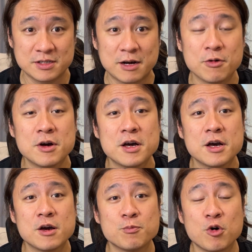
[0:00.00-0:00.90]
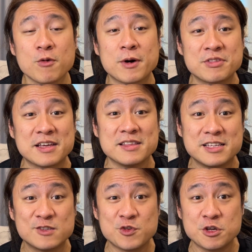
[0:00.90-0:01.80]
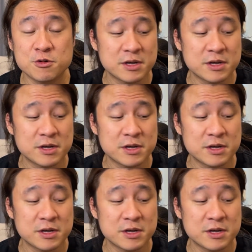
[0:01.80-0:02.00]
Now, more about that in this video.